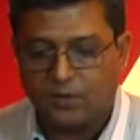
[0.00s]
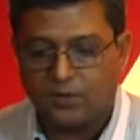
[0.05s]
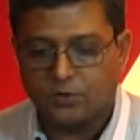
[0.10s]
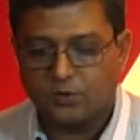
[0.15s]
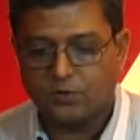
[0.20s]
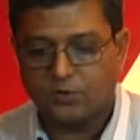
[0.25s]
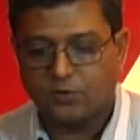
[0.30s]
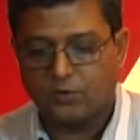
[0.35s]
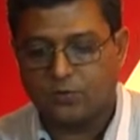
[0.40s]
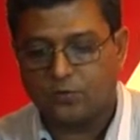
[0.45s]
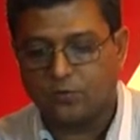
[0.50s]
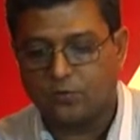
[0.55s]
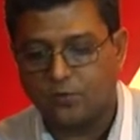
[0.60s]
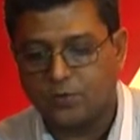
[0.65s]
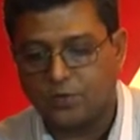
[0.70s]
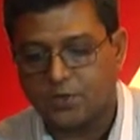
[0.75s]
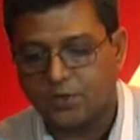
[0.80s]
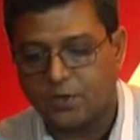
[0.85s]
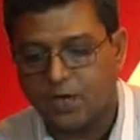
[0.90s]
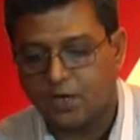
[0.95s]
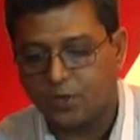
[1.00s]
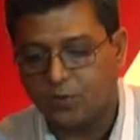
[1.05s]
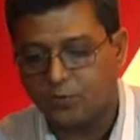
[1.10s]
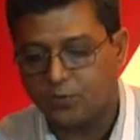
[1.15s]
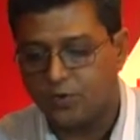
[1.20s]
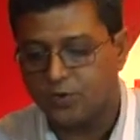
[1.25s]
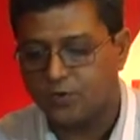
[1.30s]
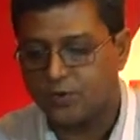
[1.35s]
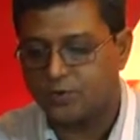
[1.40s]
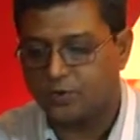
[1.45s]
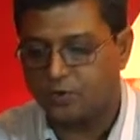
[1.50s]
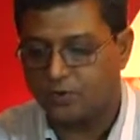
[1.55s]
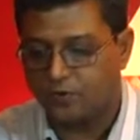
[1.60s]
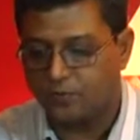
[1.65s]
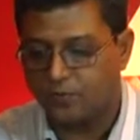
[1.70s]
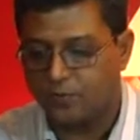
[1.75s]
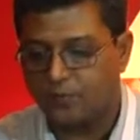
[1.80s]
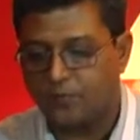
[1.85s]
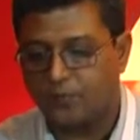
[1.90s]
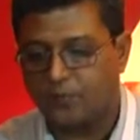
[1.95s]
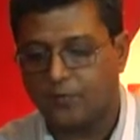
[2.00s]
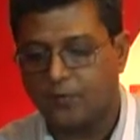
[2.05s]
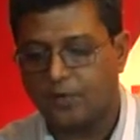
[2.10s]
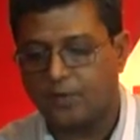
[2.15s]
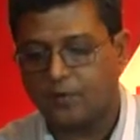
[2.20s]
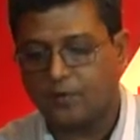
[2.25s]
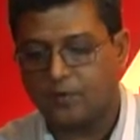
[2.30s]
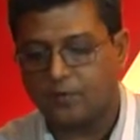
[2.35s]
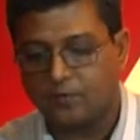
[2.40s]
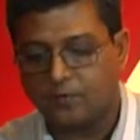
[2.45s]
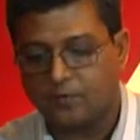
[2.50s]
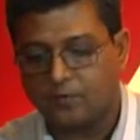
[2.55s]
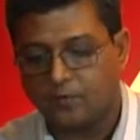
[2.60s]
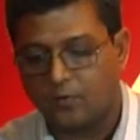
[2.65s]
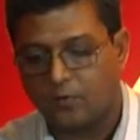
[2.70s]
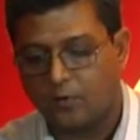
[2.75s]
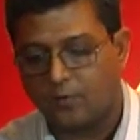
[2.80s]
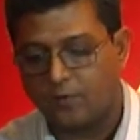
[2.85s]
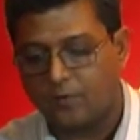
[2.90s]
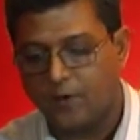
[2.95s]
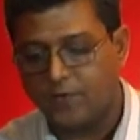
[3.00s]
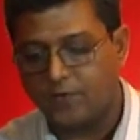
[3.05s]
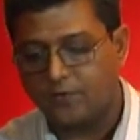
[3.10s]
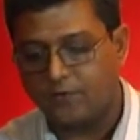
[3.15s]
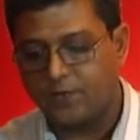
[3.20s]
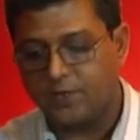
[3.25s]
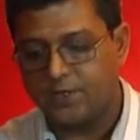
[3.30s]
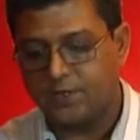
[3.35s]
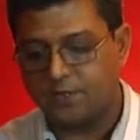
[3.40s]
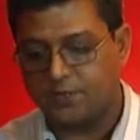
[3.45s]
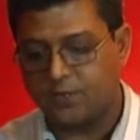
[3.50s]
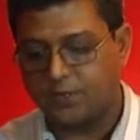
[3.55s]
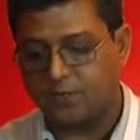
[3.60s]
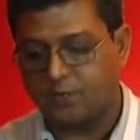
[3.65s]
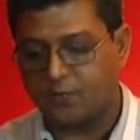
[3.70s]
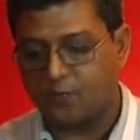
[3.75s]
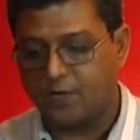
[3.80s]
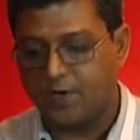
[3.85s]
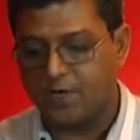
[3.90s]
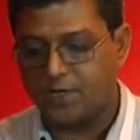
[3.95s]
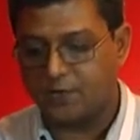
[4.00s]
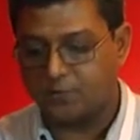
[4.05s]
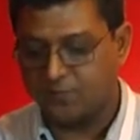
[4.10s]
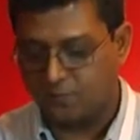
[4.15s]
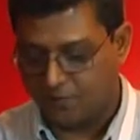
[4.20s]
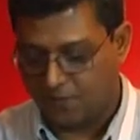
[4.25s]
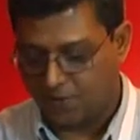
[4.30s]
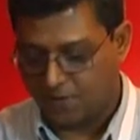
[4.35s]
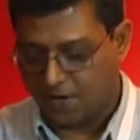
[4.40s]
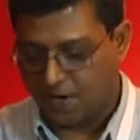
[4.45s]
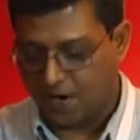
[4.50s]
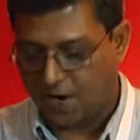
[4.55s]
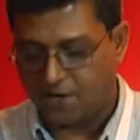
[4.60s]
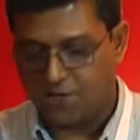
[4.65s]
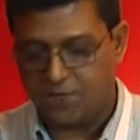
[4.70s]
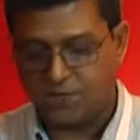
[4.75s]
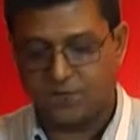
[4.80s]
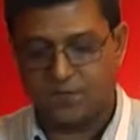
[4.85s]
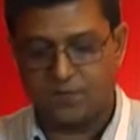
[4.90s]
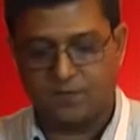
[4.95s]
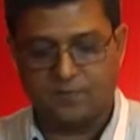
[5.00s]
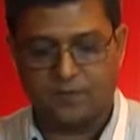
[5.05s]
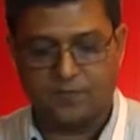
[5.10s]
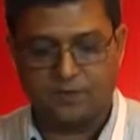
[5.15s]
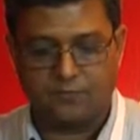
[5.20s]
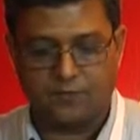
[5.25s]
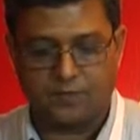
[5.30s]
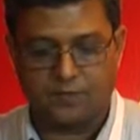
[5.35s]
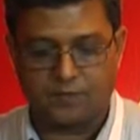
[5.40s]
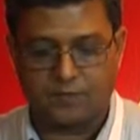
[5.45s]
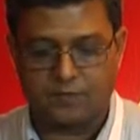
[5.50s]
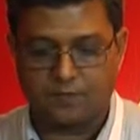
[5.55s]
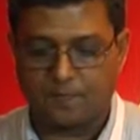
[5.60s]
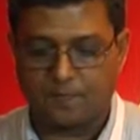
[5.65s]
So in conclusion, curcumin was, when combined with NSAID, provides additional benefit.